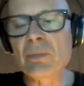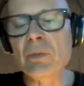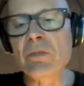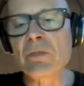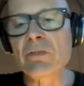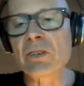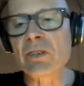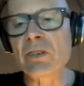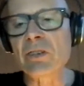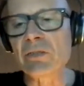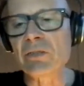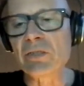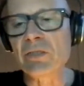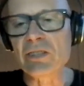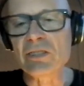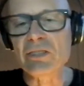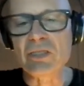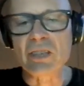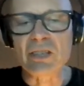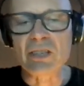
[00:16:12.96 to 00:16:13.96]
them in front of the
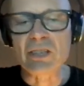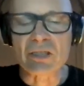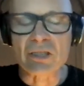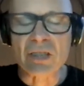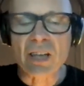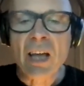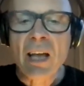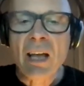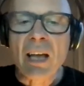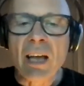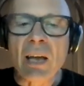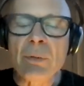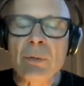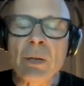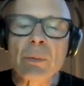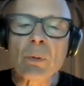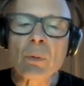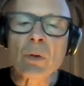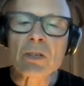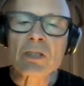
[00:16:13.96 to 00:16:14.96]
Via station, and
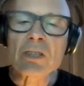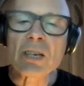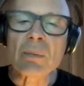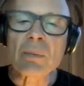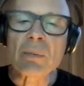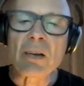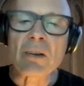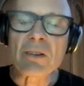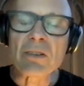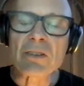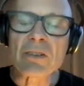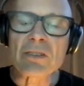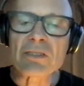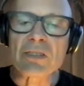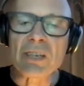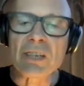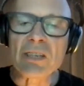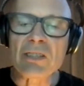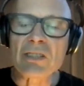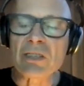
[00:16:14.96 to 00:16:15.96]
people would come out of the
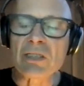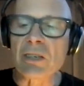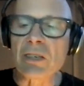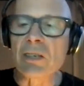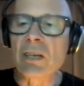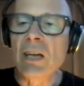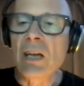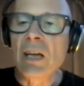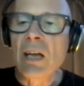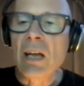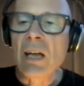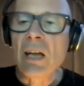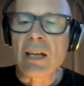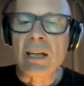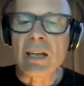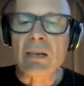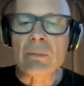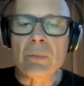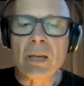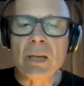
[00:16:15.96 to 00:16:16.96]
station
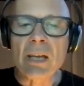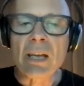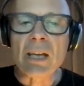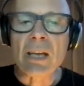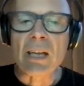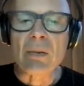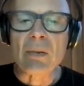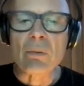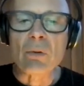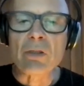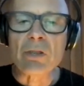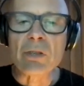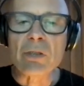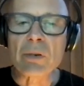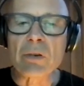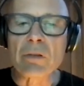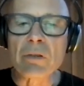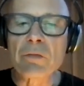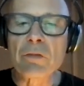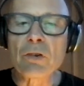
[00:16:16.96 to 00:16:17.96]
in May when they
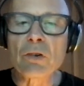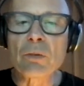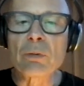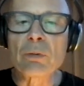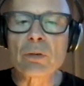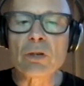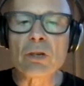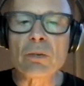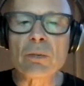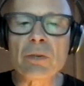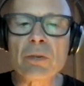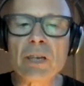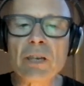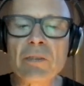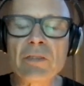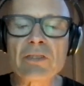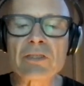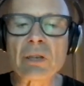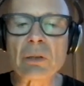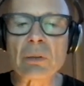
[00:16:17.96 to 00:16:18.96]
were in full bloom, and they
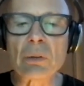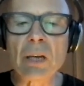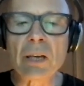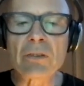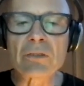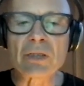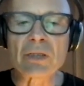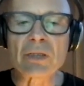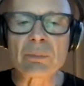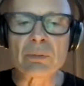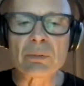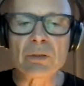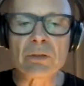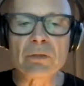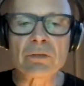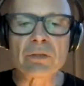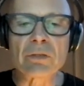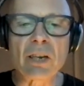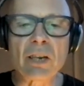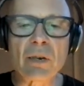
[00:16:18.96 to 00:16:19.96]
have these electric
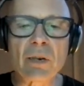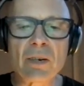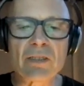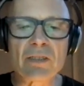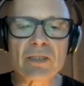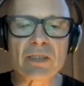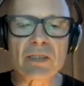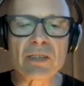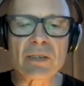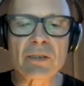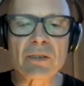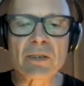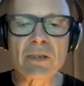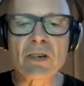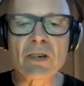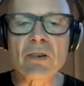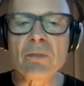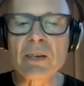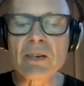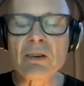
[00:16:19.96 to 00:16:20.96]
blue flowers, and they're going,
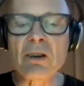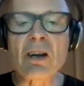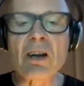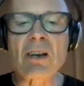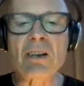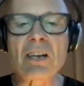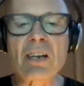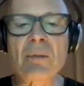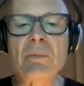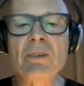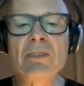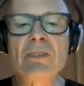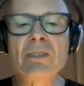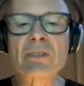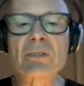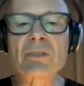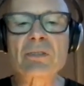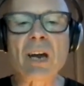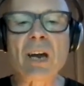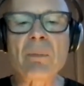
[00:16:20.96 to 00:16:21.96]
"Oh my God, I'm in the
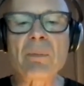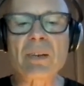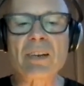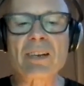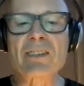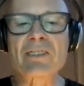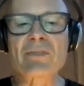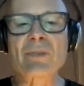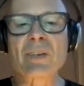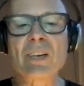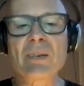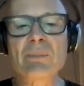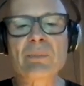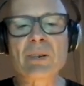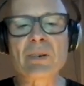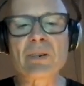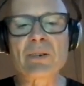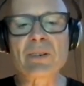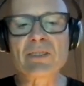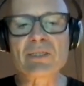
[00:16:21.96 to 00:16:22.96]
tropics," right?
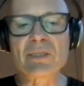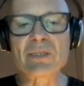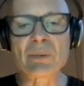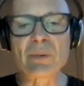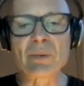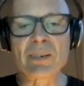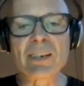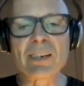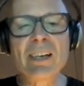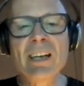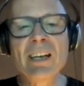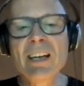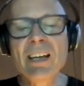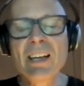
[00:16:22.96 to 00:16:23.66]
But of course, they were in